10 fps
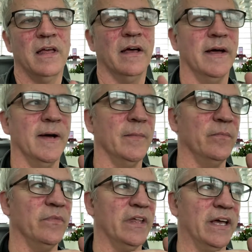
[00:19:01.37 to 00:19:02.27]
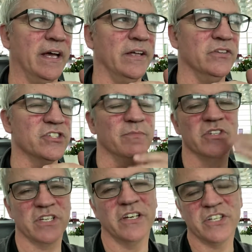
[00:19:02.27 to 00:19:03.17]
And some
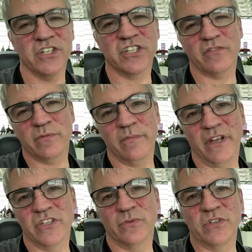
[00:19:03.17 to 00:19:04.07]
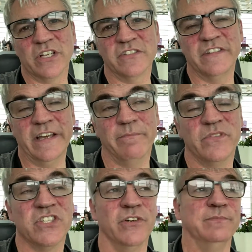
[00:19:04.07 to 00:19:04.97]
design changes have to be made as a result of that.
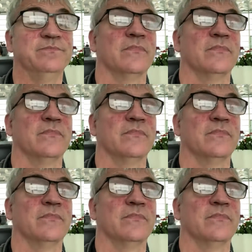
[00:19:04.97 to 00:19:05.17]
So,